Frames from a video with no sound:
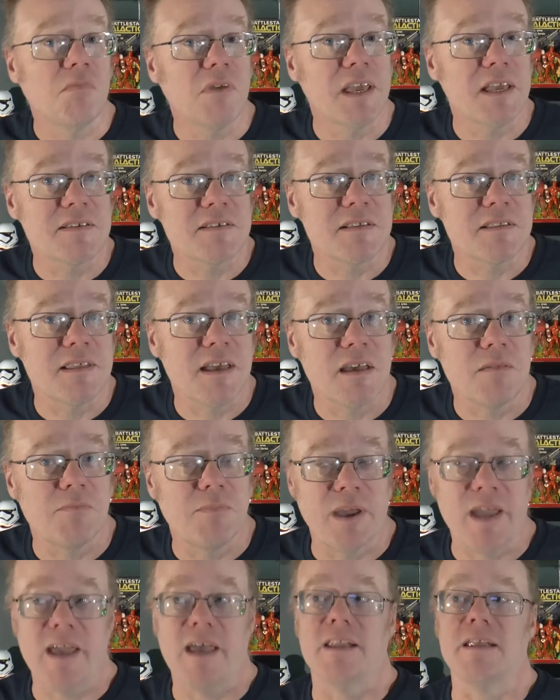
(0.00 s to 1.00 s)
isn't that
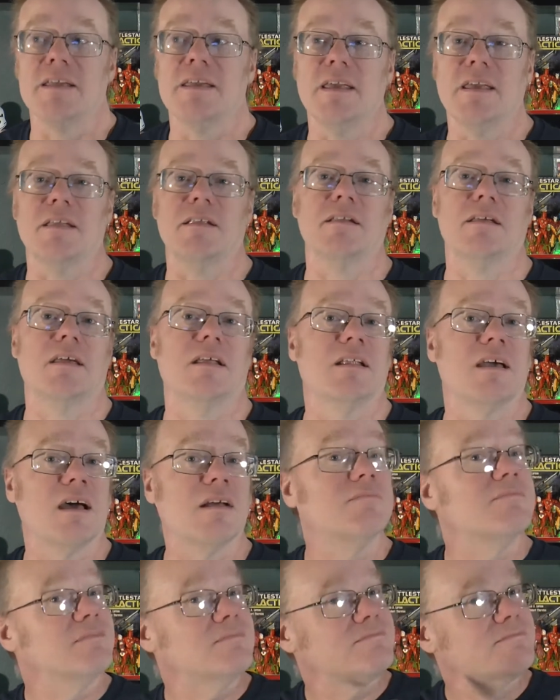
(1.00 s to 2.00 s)
bad again, and
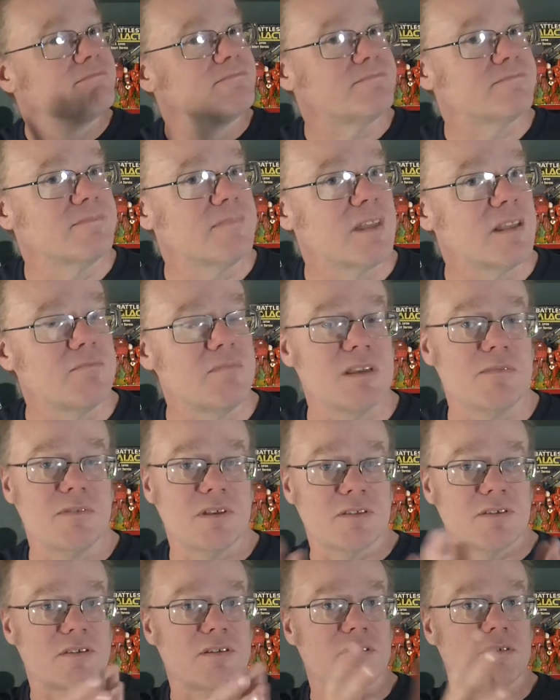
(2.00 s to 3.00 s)

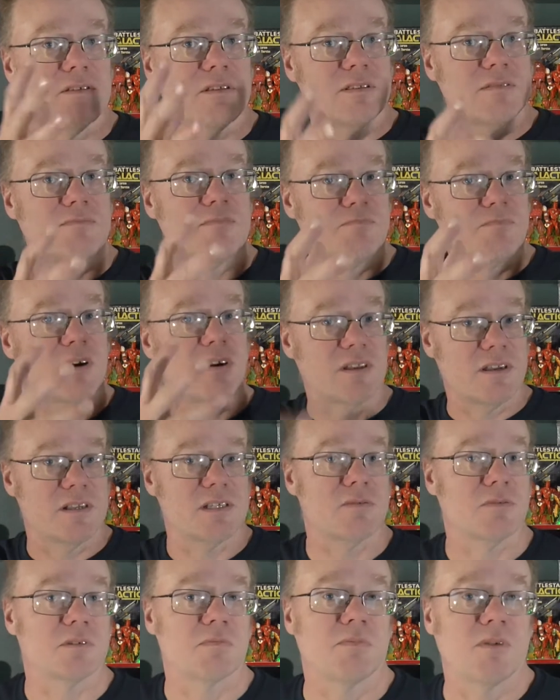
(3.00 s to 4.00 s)
maybe it's, you know, the part
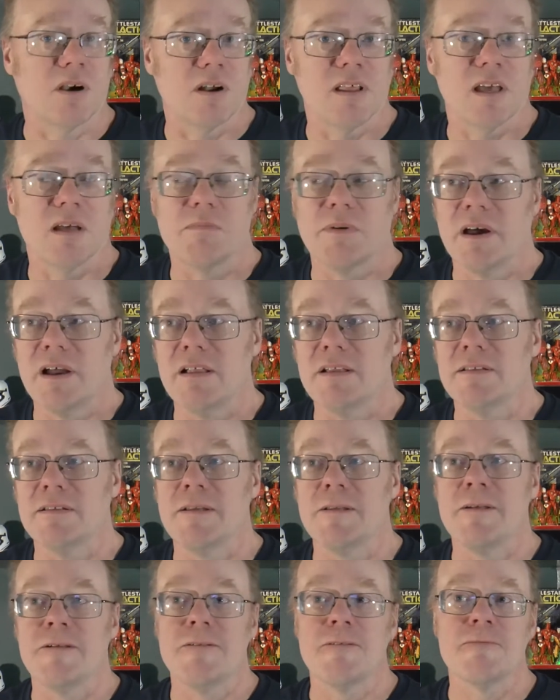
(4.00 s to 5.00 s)
because it was part of that pilot.
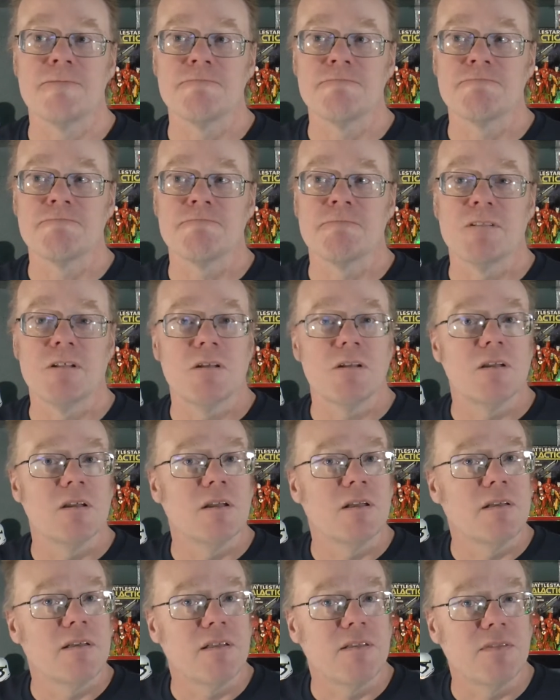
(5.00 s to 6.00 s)

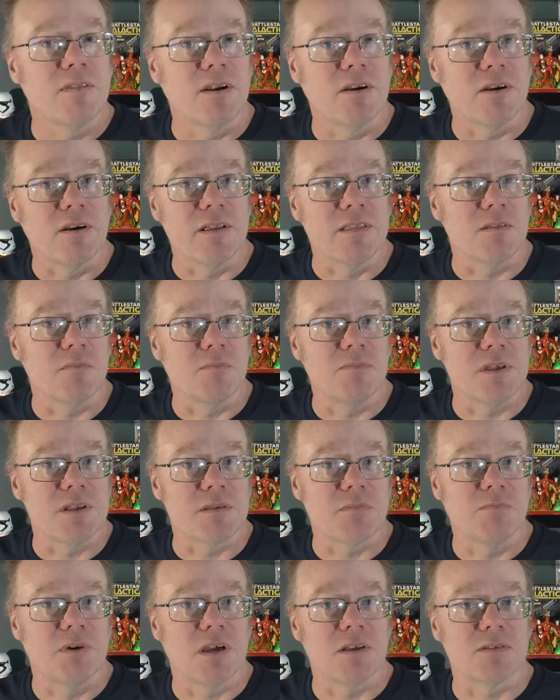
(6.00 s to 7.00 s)
They're in
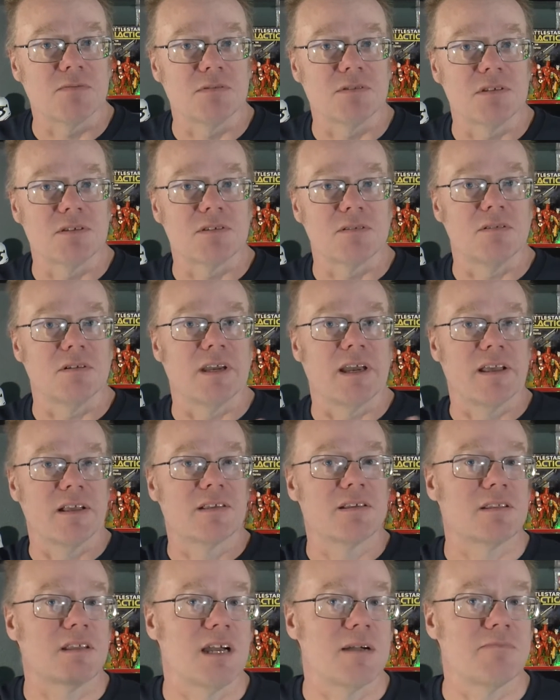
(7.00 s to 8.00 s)
this bus with this old guy,
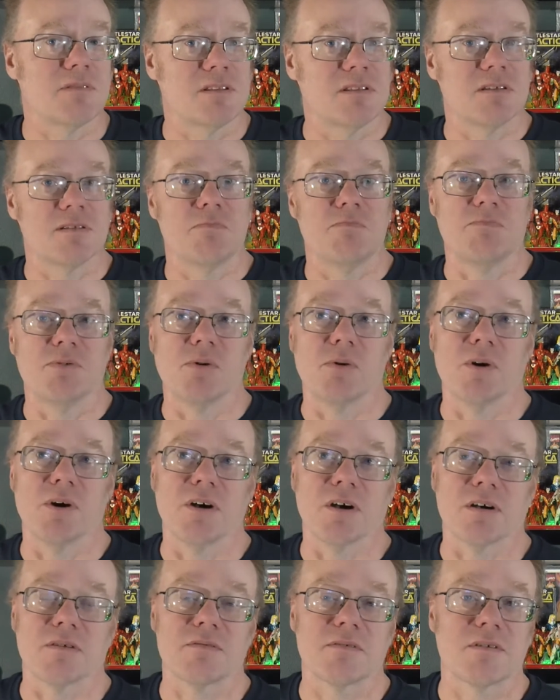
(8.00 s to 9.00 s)
gets stopped at this
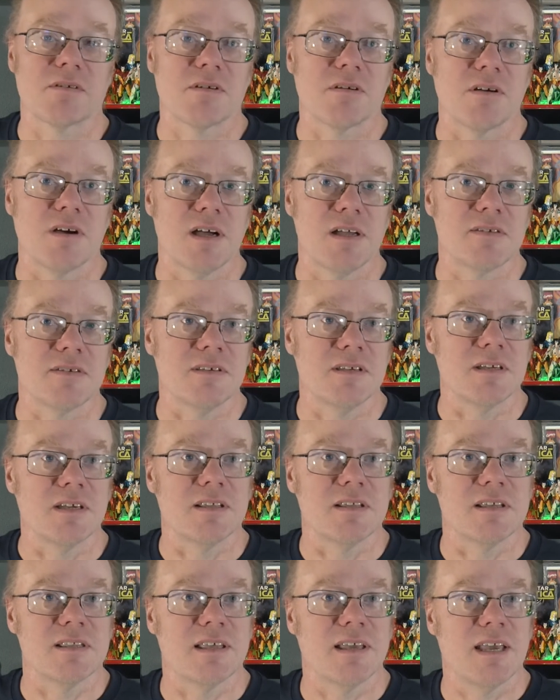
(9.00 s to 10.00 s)
border crossing,
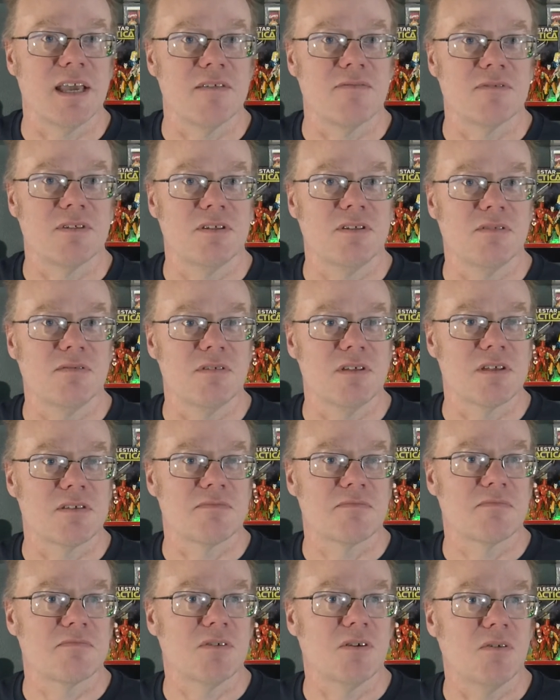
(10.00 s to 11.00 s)
and then they have to do
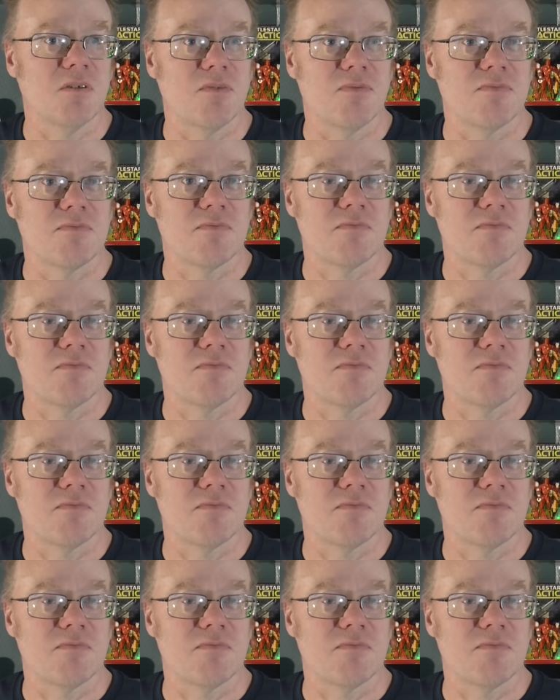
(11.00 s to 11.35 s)
this whole